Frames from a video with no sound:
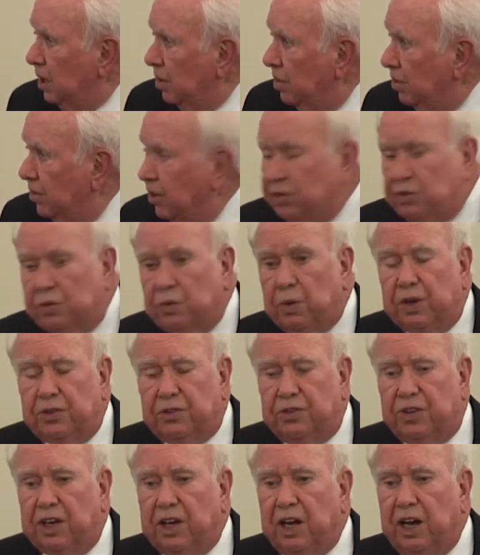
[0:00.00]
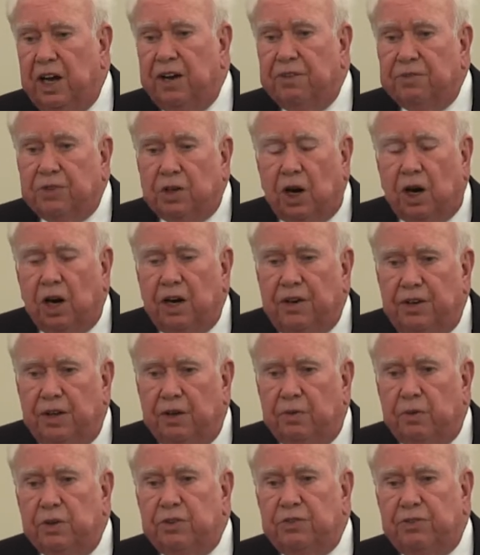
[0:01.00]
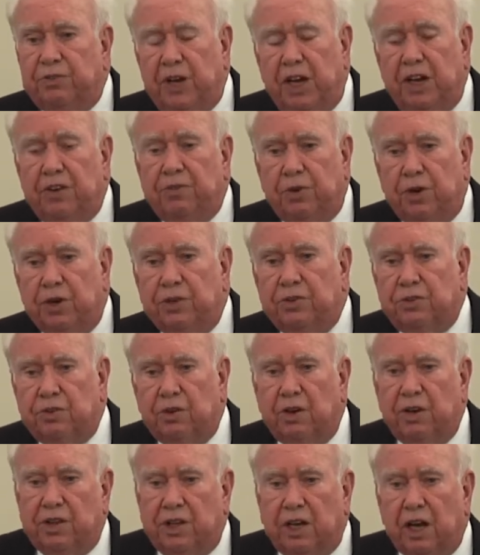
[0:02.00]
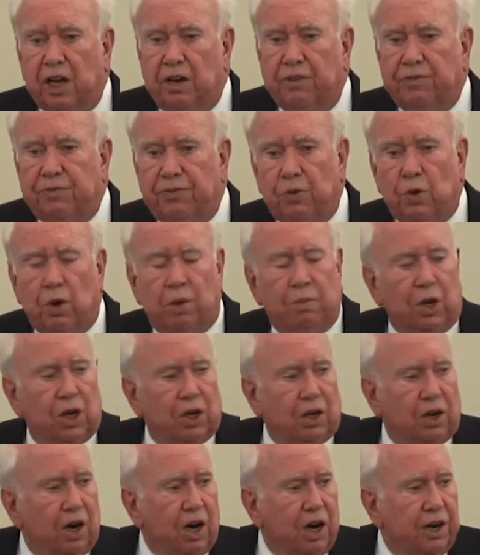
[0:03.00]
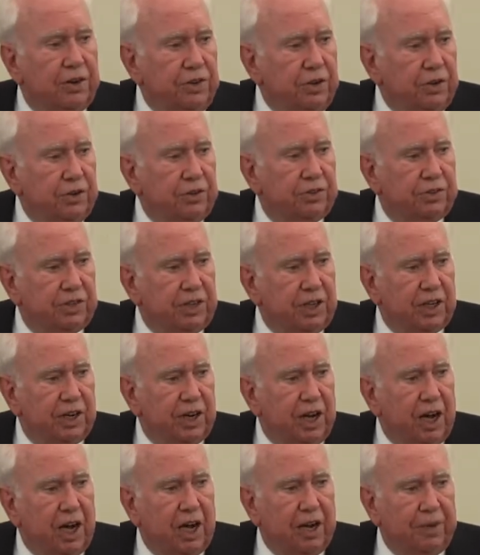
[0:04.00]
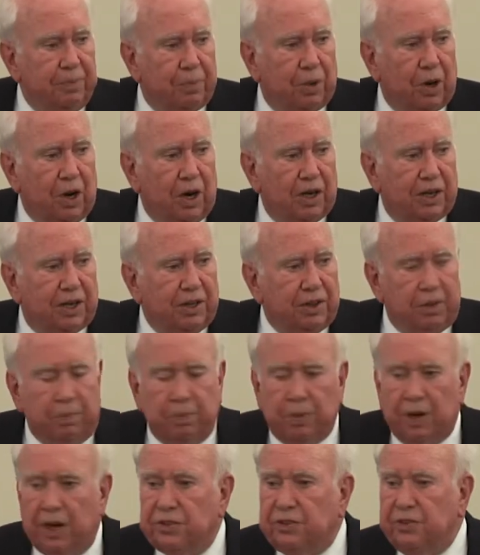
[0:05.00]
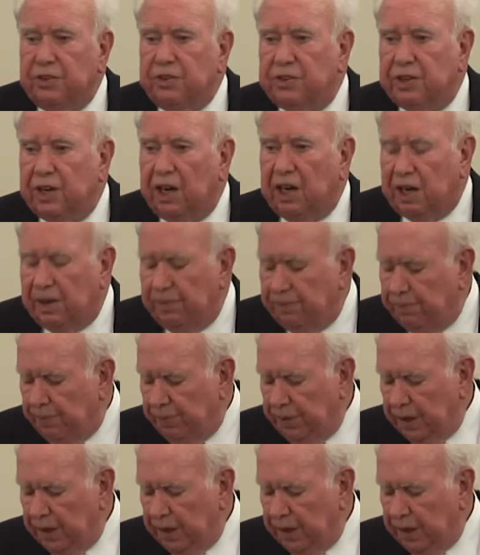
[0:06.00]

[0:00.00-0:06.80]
this was the kind of garden that was favored, sort of the kind of formal garden you'd see in Hyde Park at the present time.